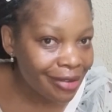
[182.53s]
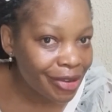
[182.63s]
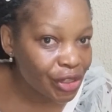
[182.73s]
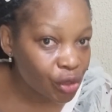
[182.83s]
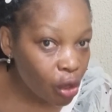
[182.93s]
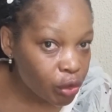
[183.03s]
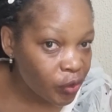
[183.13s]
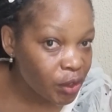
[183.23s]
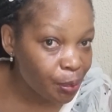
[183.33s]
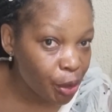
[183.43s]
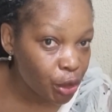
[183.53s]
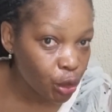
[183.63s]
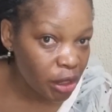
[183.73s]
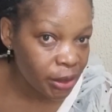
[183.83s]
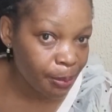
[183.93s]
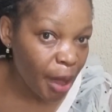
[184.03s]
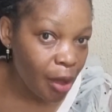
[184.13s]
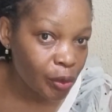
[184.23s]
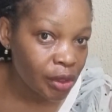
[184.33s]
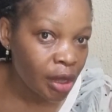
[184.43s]
a result of spiritual
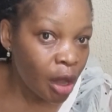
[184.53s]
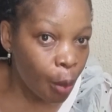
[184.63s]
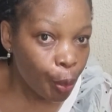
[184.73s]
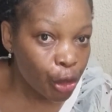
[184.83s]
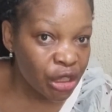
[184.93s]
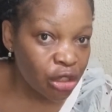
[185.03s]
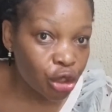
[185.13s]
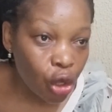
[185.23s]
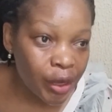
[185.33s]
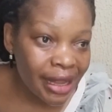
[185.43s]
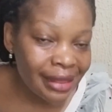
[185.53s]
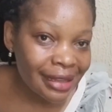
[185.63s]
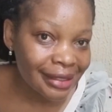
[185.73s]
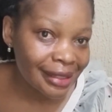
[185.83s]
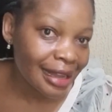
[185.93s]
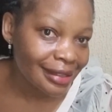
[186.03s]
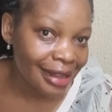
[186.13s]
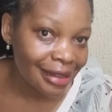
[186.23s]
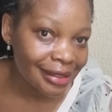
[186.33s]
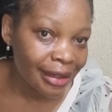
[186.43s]
spouse. Projection in the sense
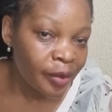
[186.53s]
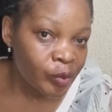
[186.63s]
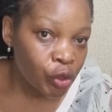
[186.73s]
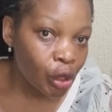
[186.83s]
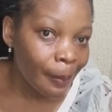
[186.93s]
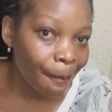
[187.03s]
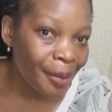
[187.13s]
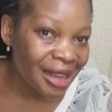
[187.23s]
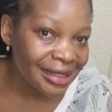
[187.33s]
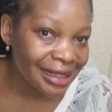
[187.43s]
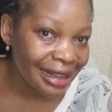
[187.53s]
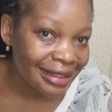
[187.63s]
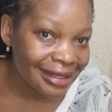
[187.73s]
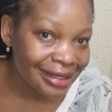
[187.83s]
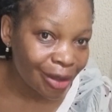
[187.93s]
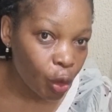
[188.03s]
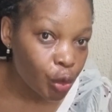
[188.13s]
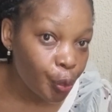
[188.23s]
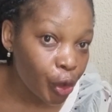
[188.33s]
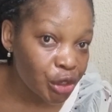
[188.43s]
that some persons
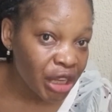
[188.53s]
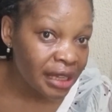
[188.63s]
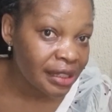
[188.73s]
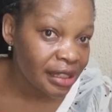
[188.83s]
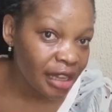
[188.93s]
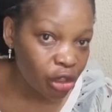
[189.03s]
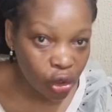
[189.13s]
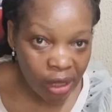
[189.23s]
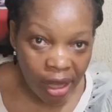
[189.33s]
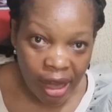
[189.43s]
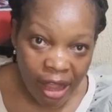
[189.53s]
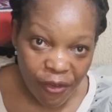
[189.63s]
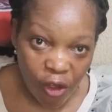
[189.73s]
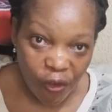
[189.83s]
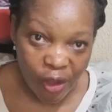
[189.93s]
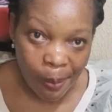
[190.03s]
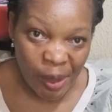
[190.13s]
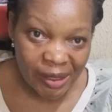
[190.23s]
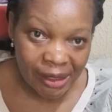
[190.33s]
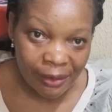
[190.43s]
could project it into the life of a
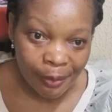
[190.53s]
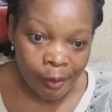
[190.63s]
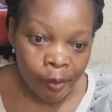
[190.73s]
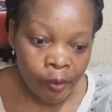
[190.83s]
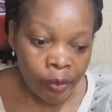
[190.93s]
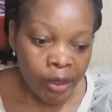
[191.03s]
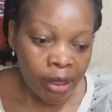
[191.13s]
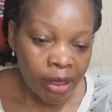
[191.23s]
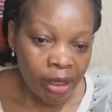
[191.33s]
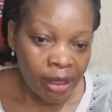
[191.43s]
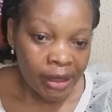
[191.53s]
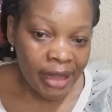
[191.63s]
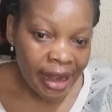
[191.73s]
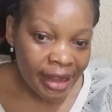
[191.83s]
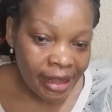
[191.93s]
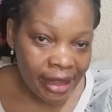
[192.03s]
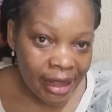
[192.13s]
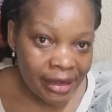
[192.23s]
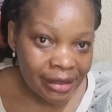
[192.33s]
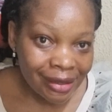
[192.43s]
person. Then
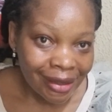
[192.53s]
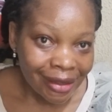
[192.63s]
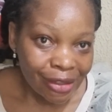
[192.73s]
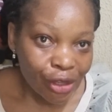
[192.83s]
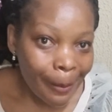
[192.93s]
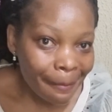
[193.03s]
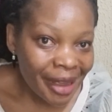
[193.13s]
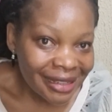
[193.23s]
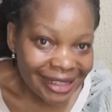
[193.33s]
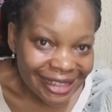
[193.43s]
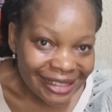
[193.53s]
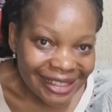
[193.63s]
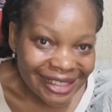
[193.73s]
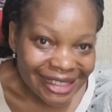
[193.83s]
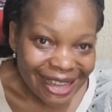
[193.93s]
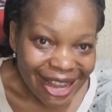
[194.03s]
again, some persons